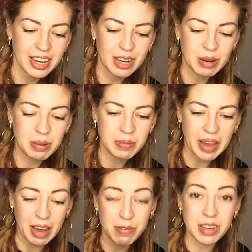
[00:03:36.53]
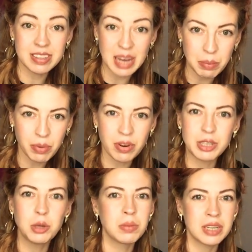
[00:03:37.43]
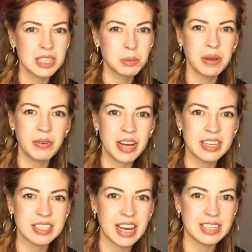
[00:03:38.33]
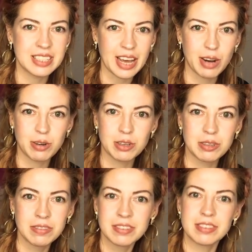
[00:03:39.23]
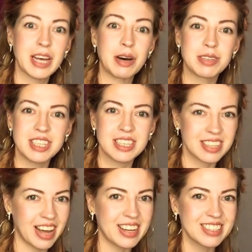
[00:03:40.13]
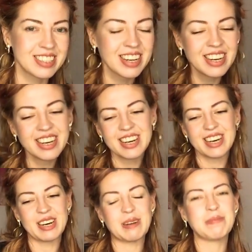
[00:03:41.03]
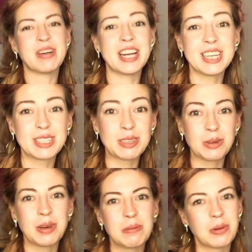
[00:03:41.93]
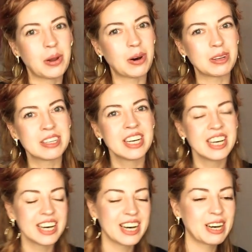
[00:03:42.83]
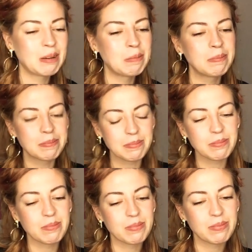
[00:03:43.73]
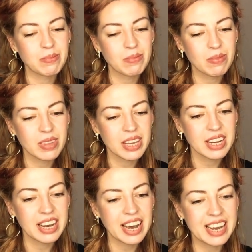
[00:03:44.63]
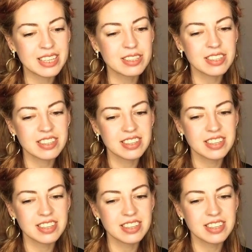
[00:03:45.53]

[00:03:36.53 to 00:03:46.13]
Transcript: um, having a temporary human experience as aaron doughty says um, i listen to him a lot um, and